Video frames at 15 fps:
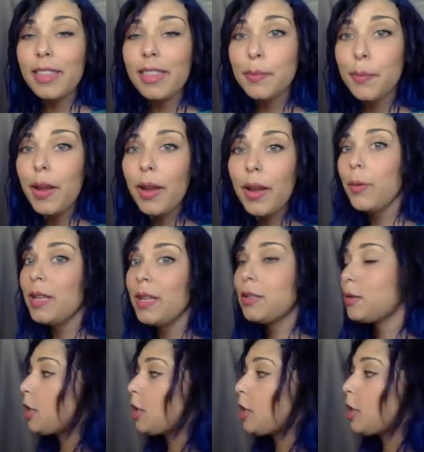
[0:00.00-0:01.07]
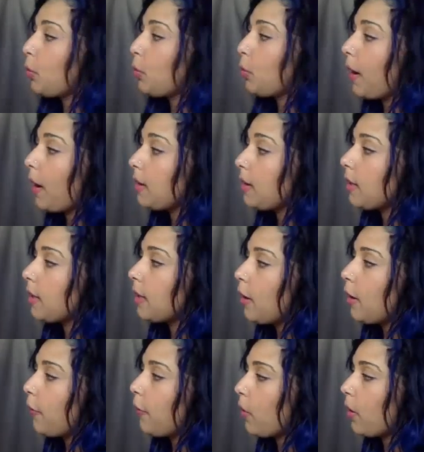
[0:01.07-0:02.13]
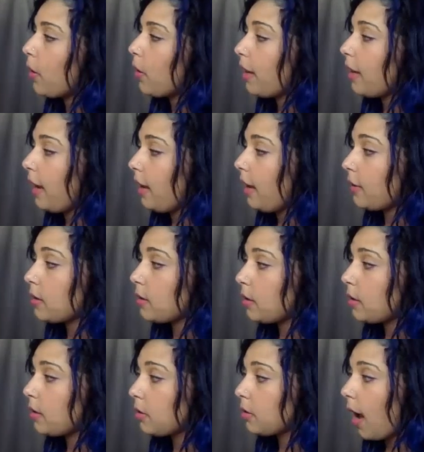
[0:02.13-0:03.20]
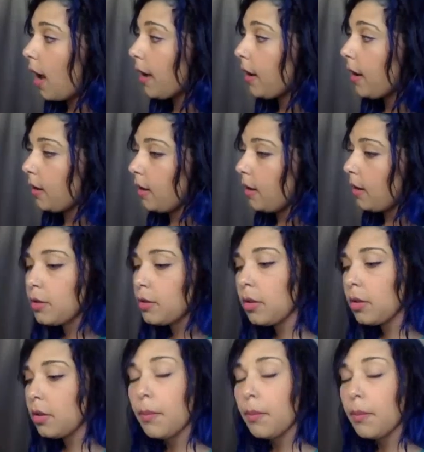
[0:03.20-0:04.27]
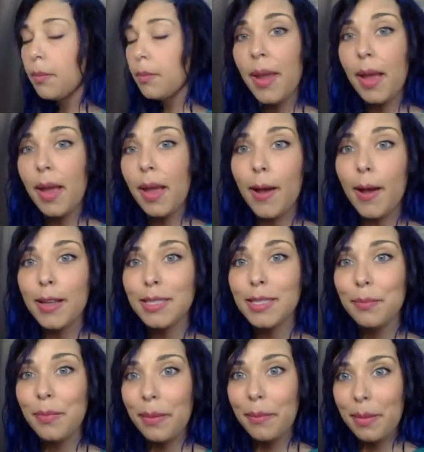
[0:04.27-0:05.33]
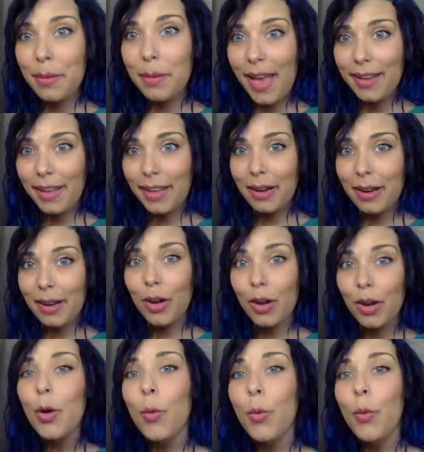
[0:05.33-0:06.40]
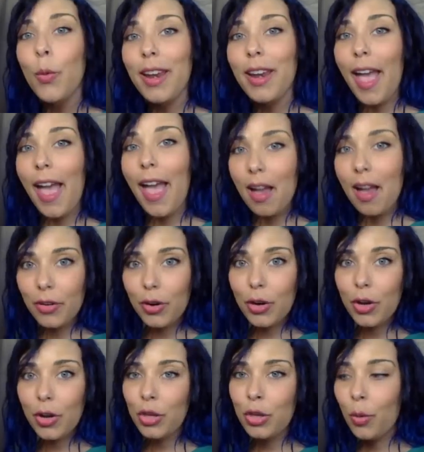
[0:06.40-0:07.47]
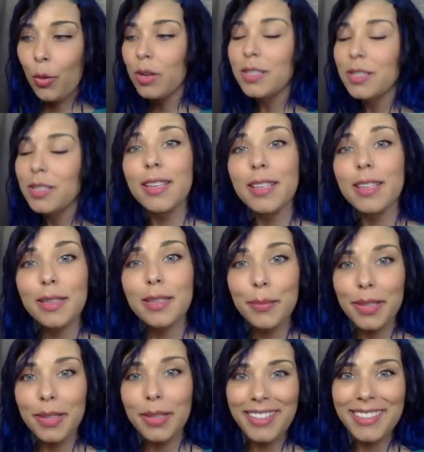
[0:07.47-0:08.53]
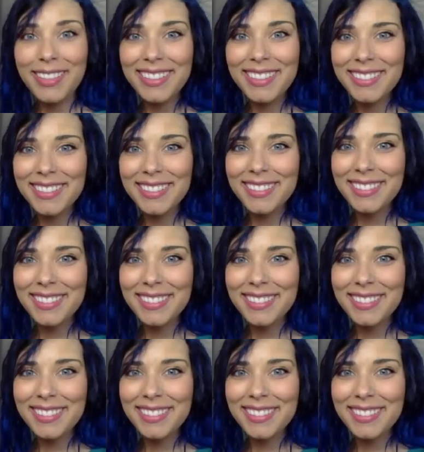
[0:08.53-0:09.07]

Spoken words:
At this point, we do need to wait for the canvas to dry, so you can put me on pause and meet me back here whenever yours is complete.